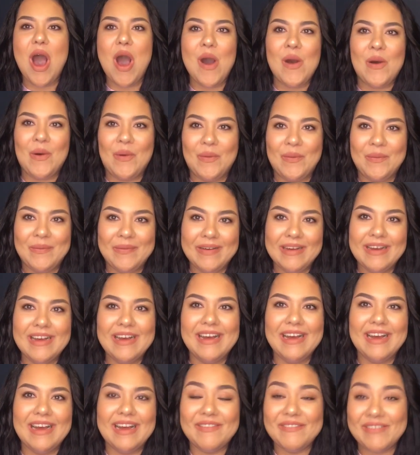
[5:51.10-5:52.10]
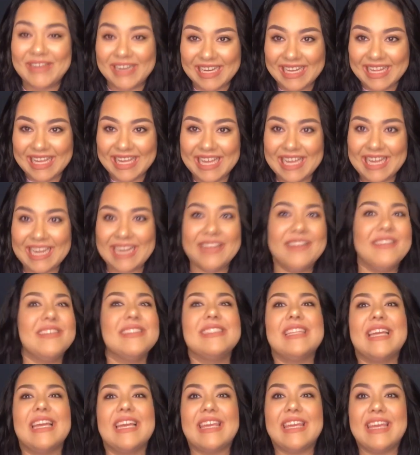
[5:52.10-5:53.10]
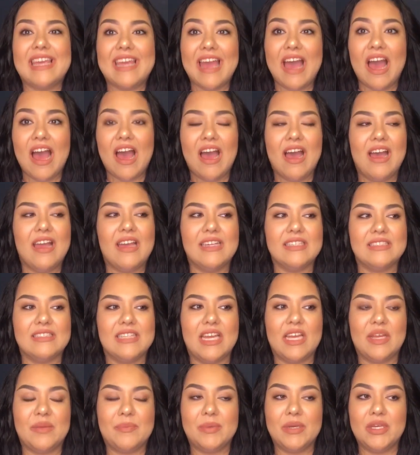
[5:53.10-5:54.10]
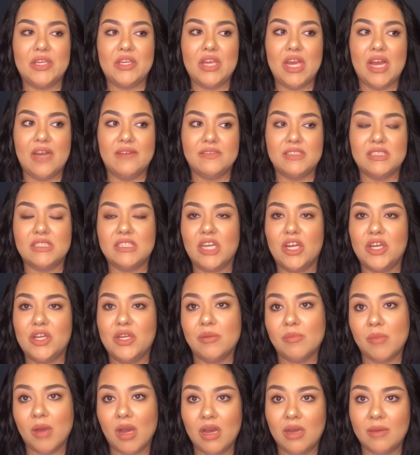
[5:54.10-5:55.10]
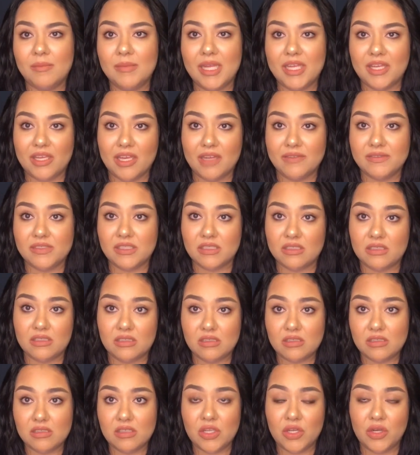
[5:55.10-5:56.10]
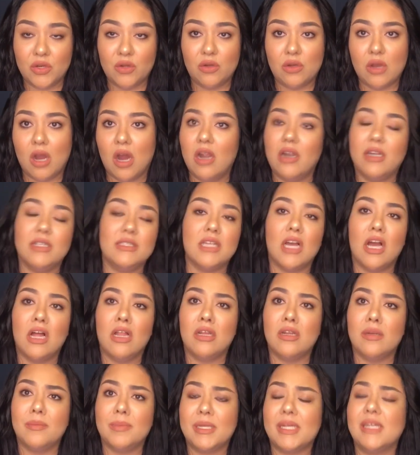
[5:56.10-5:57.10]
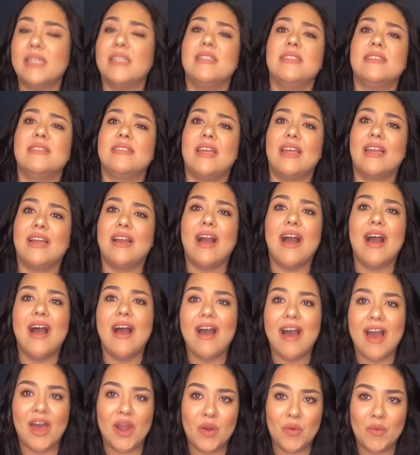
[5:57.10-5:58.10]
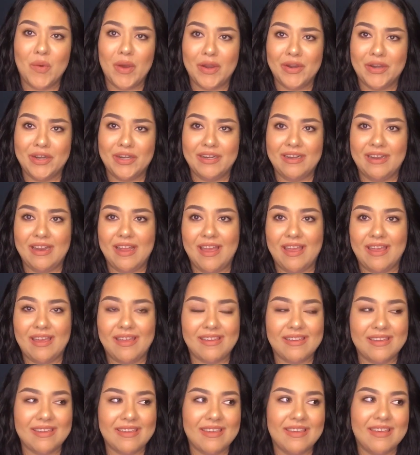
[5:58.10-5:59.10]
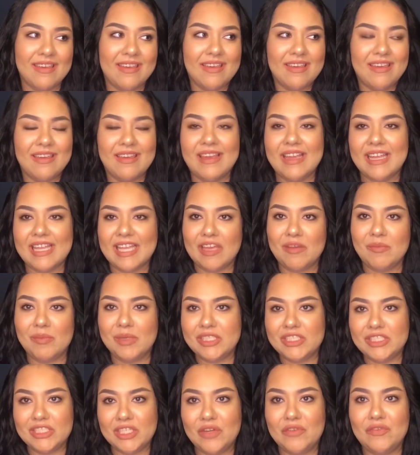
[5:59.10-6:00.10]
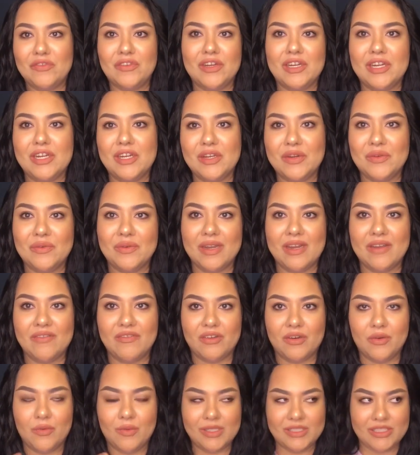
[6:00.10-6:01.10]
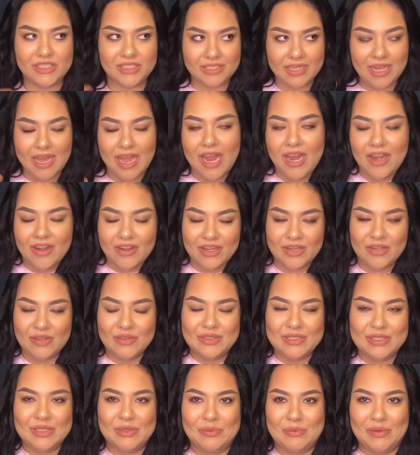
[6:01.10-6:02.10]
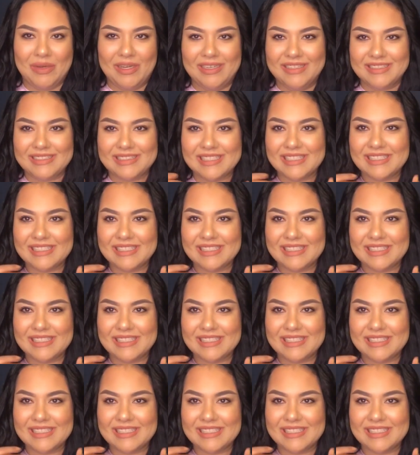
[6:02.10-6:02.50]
Oh, really? And he was like, yeah. He's like, but you have to tell your mom, like you have to, you know, call her and tell her, because like I don't want her to like give me shit for it or whatever, which I already knew she was,